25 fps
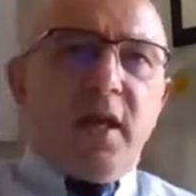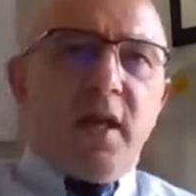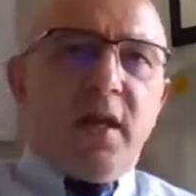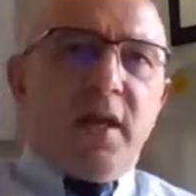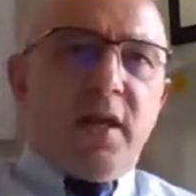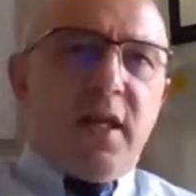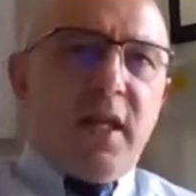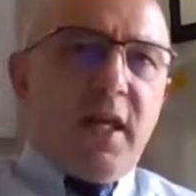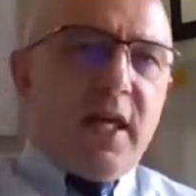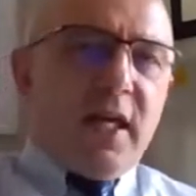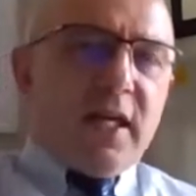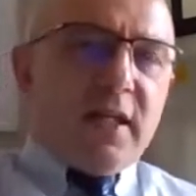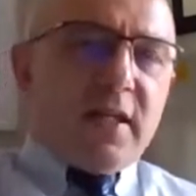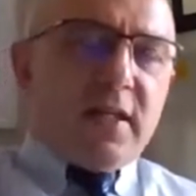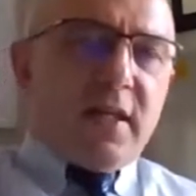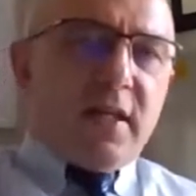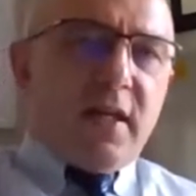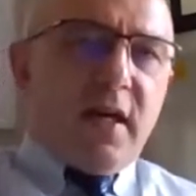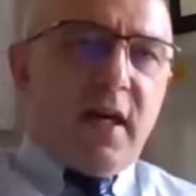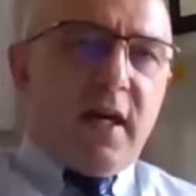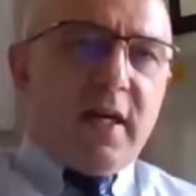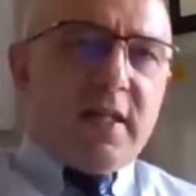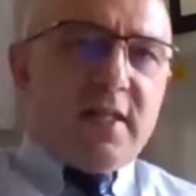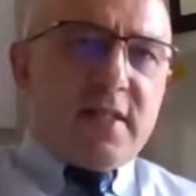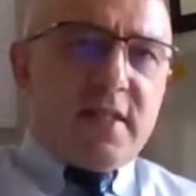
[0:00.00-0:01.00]
Yet
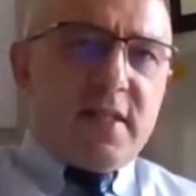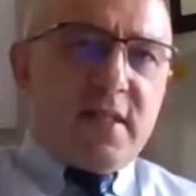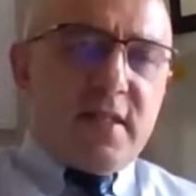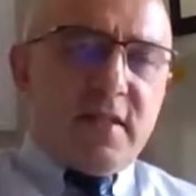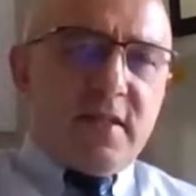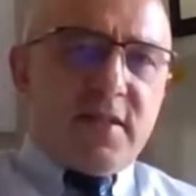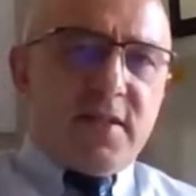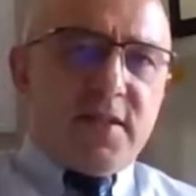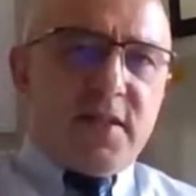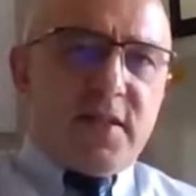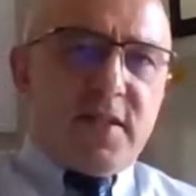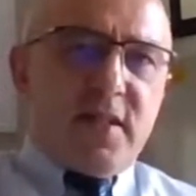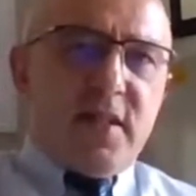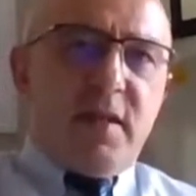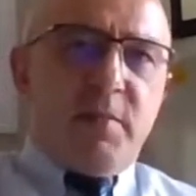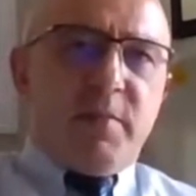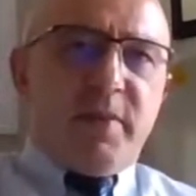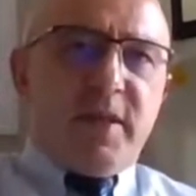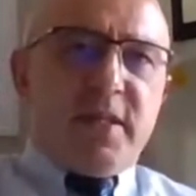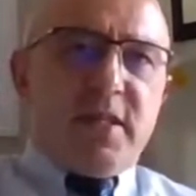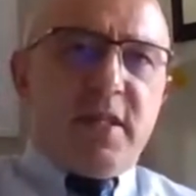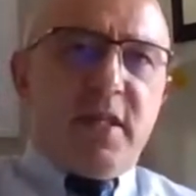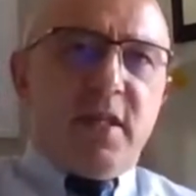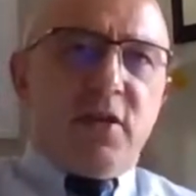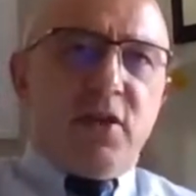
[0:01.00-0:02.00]
I still see,
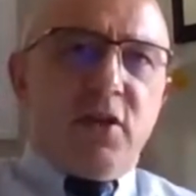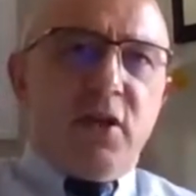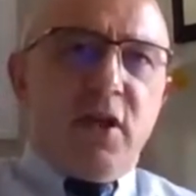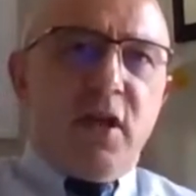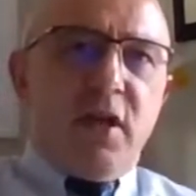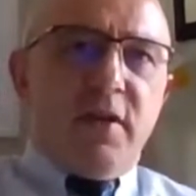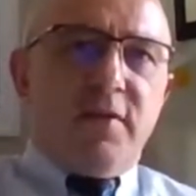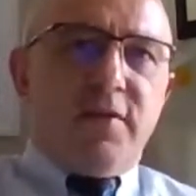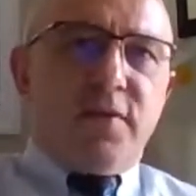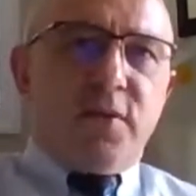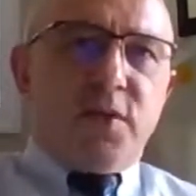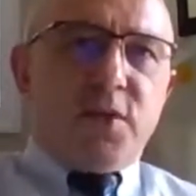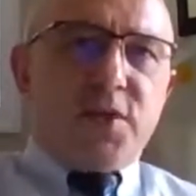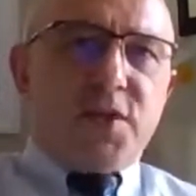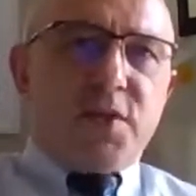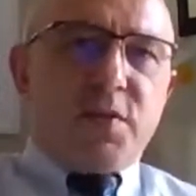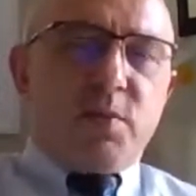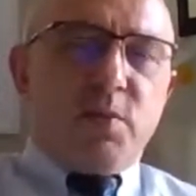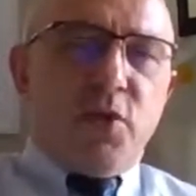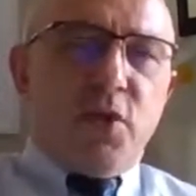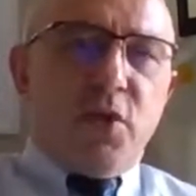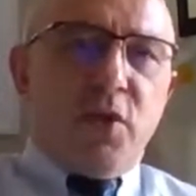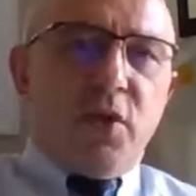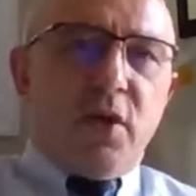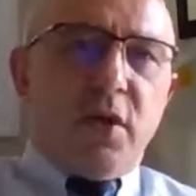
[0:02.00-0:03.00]
particularly for
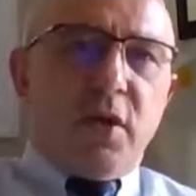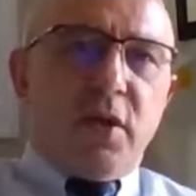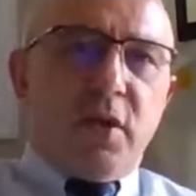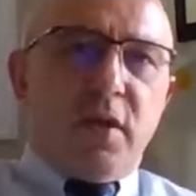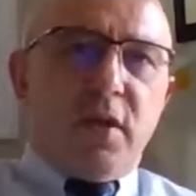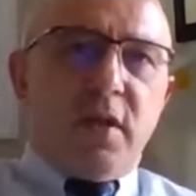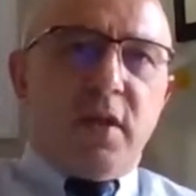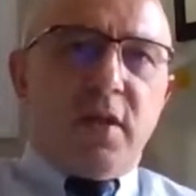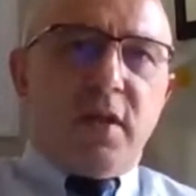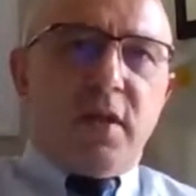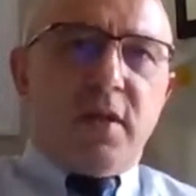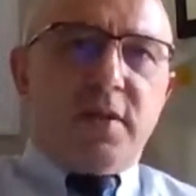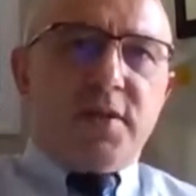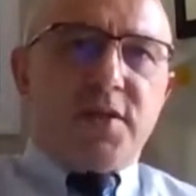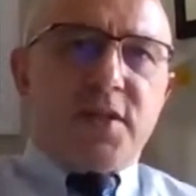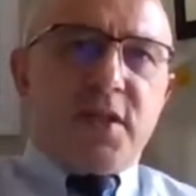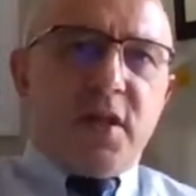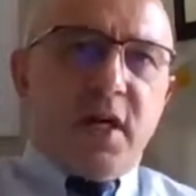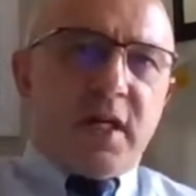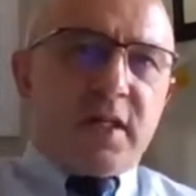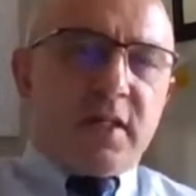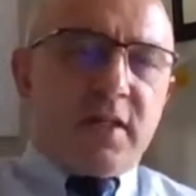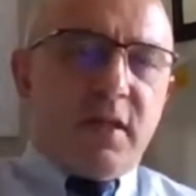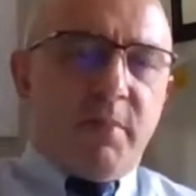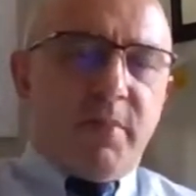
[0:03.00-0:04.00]
small
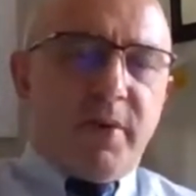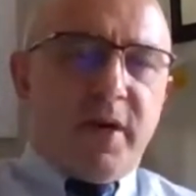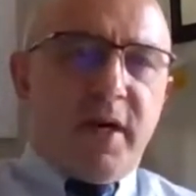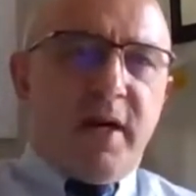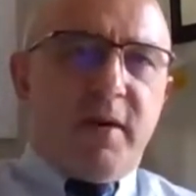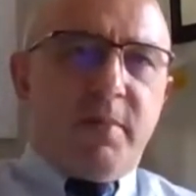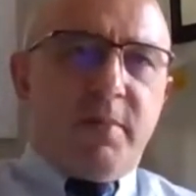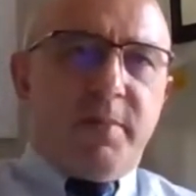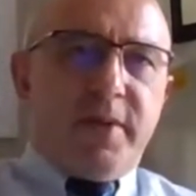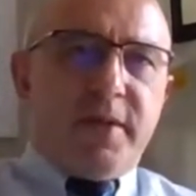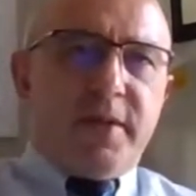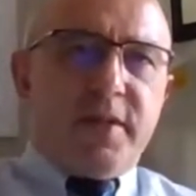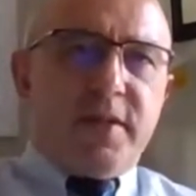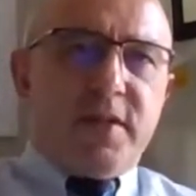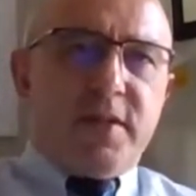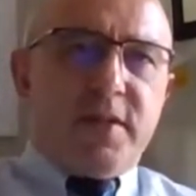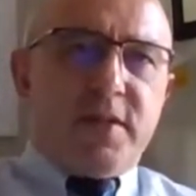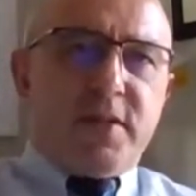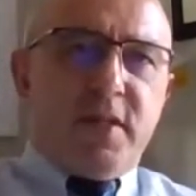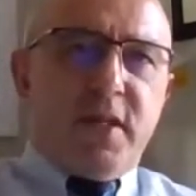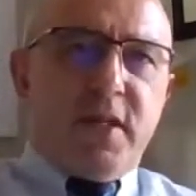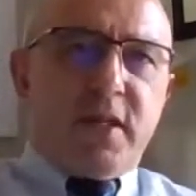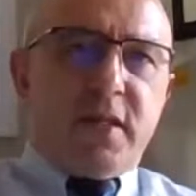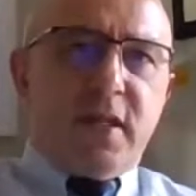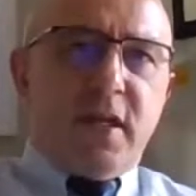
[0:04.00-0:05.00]
startup companies
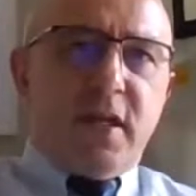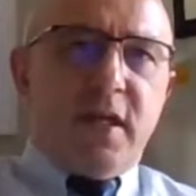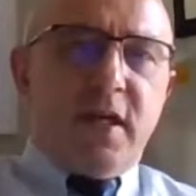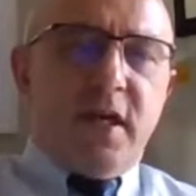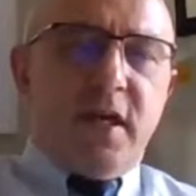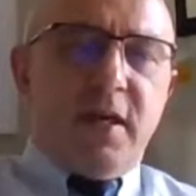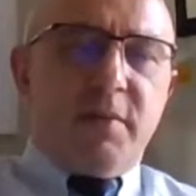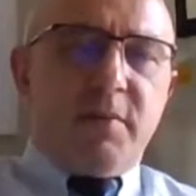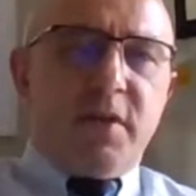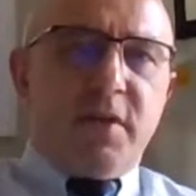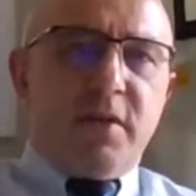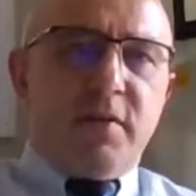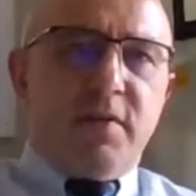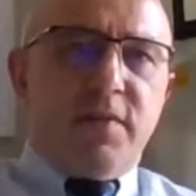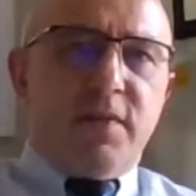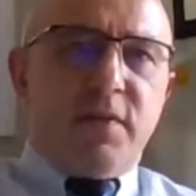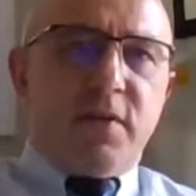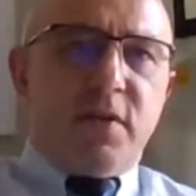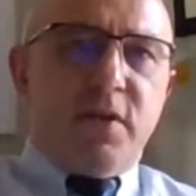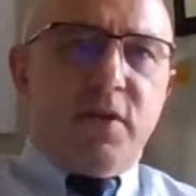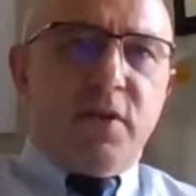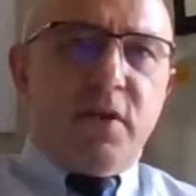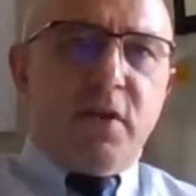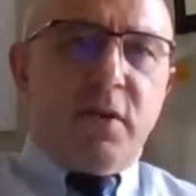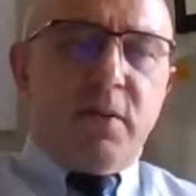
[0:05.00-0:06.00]
that are coming
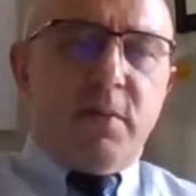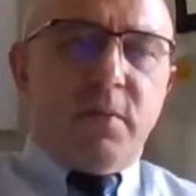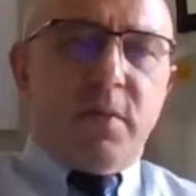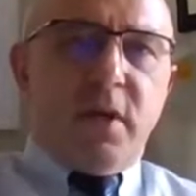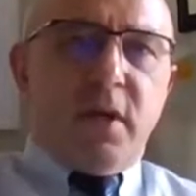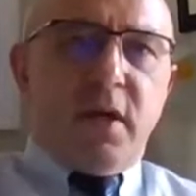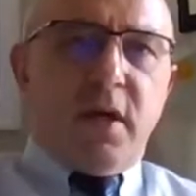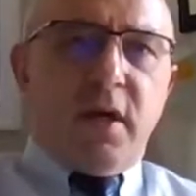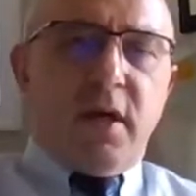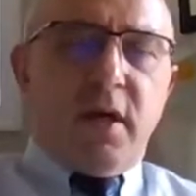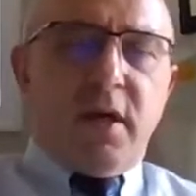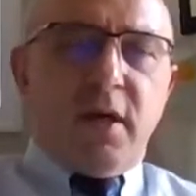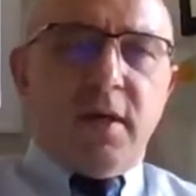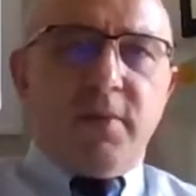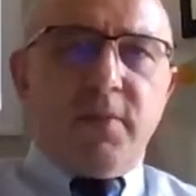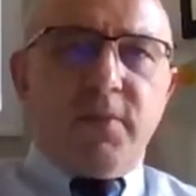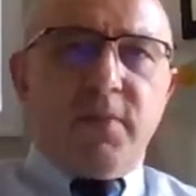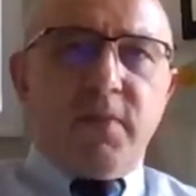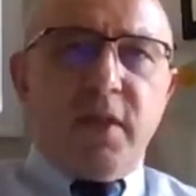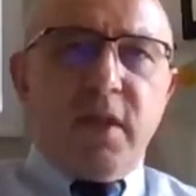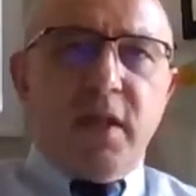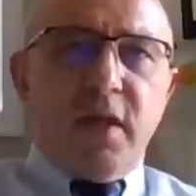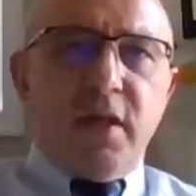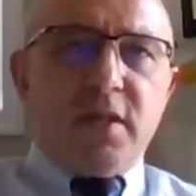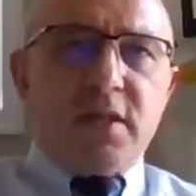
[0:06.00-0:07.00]
from
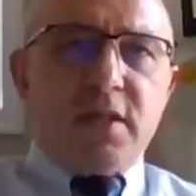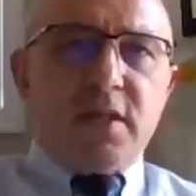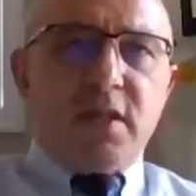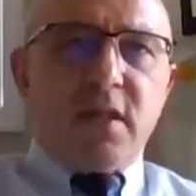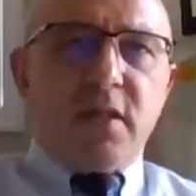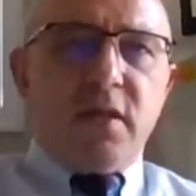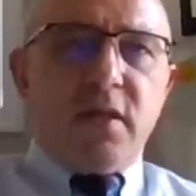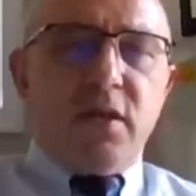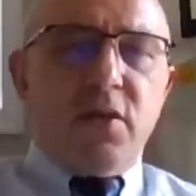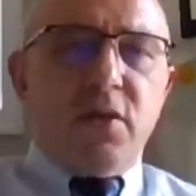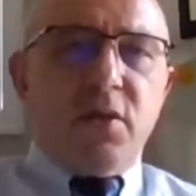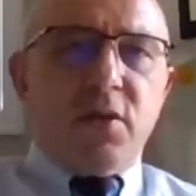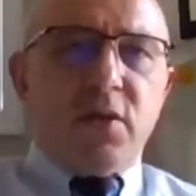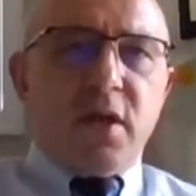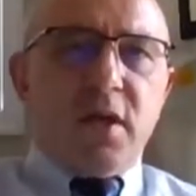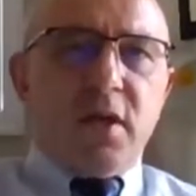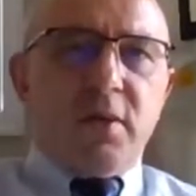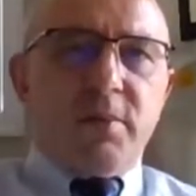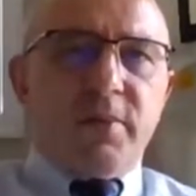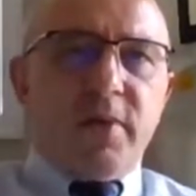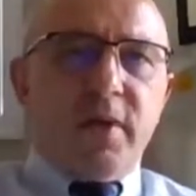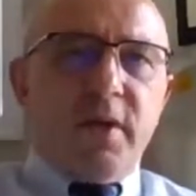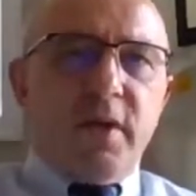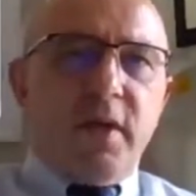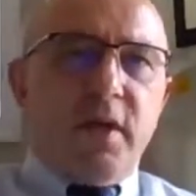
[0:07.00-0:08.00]
Eastern Europe,